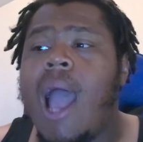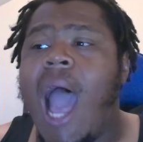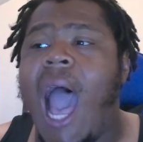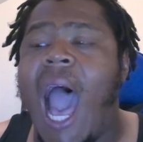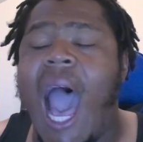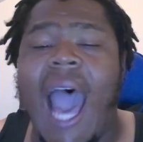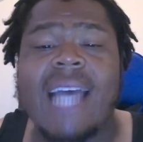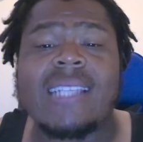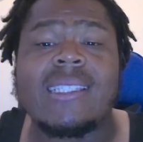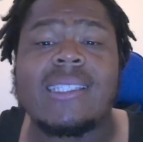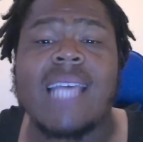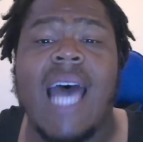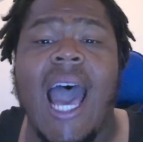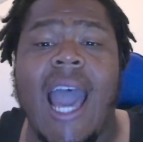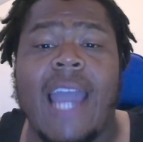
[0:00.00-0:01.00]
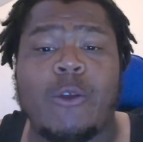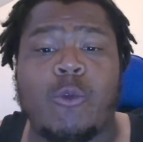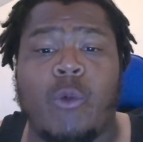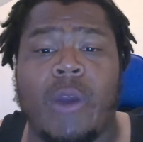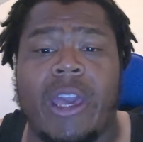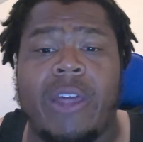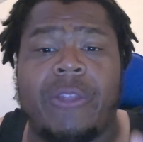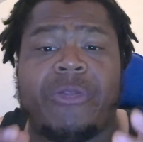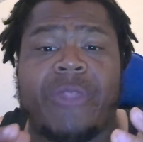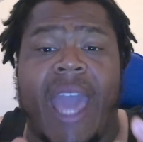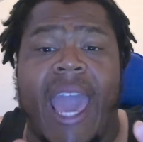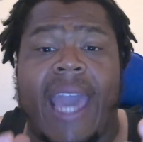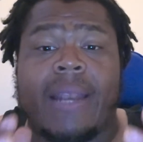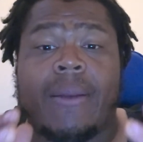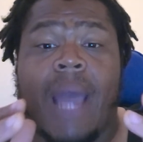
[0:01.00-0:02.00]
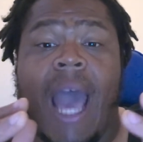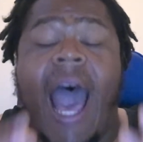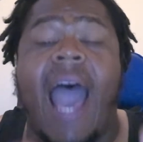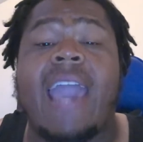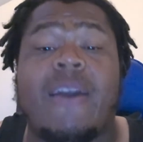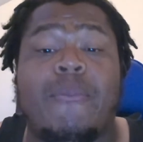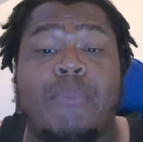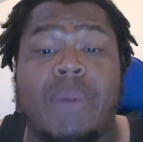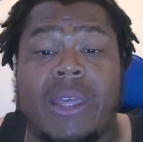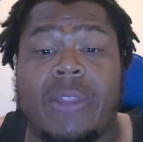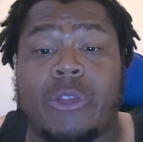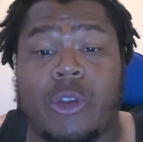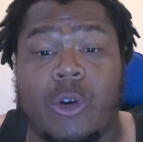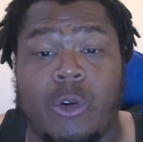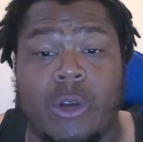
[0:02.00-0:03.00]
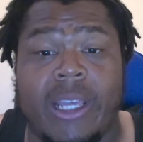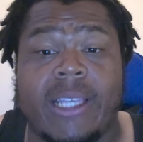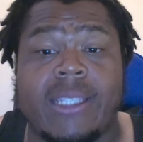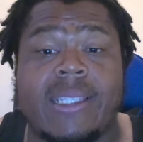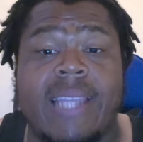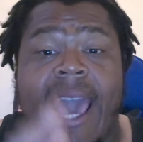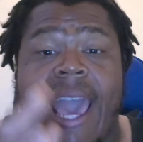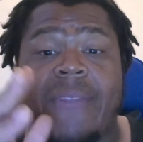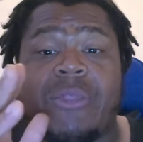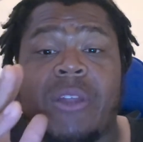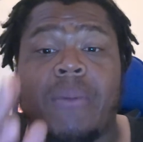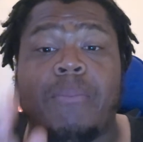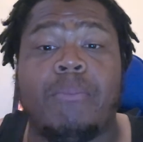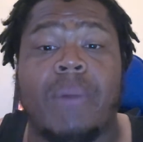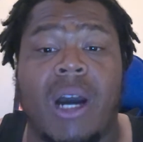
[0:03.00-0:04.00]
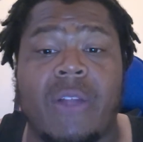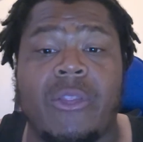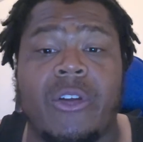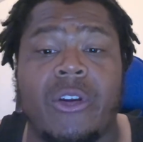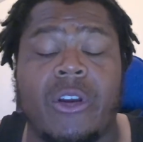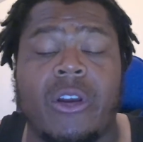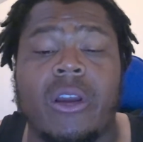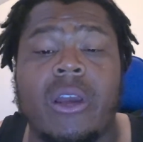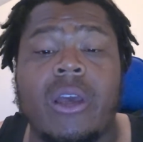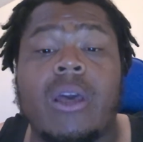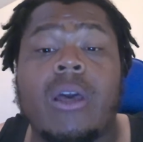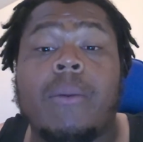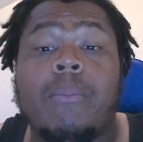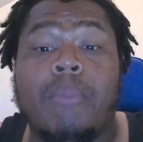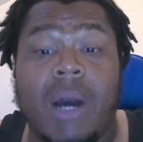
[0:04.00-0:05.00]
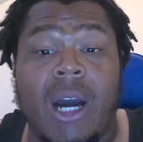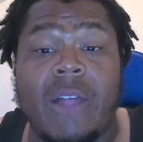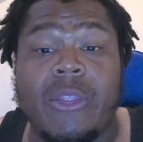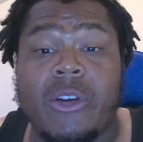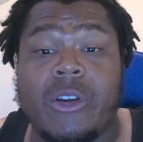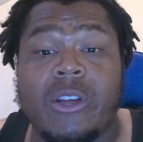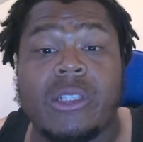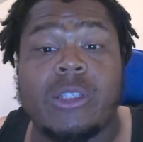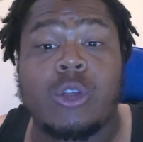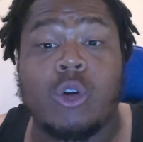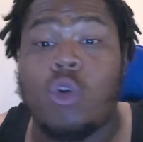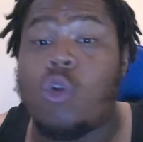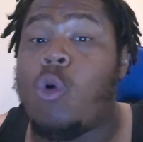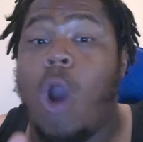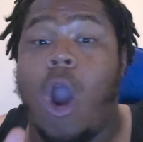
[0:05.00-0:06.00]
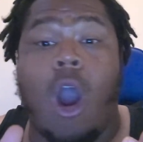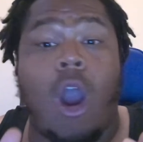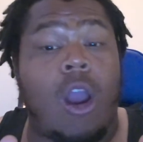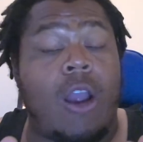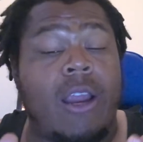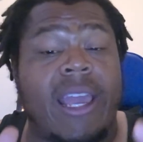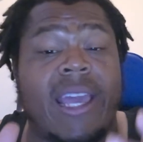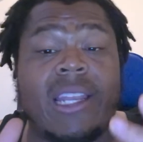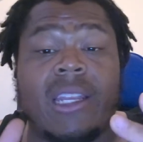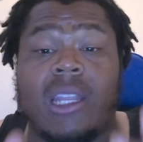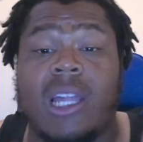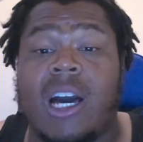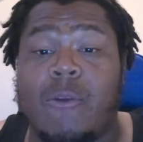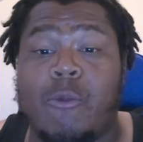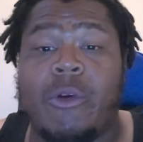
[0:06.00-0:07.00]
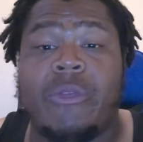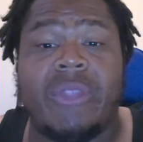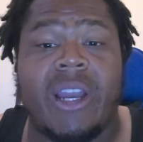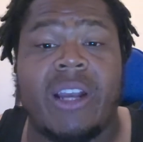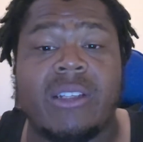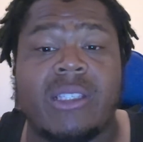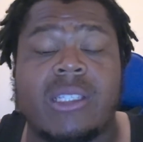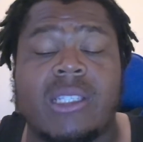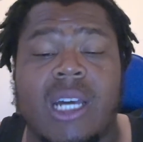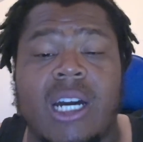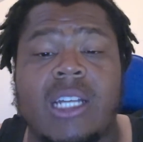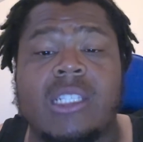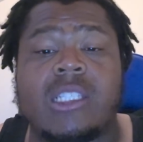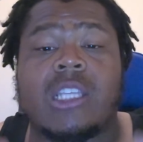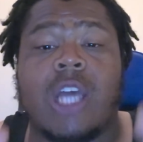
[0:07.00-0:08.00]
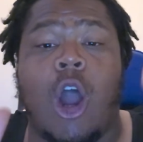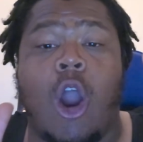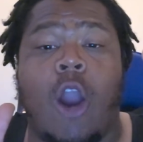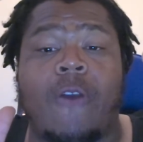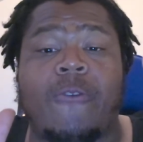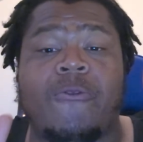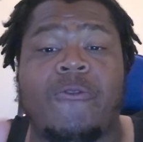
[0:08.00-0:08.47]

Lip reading: I side with that. I have been through this, that the mothers who are in love with their sons are